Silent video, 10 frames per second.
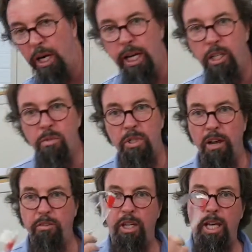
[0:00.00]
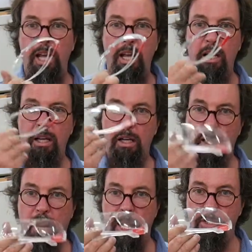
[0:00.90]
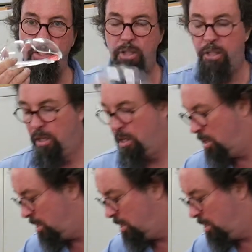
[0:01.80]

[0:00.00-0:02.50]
to need some safety gear, glasses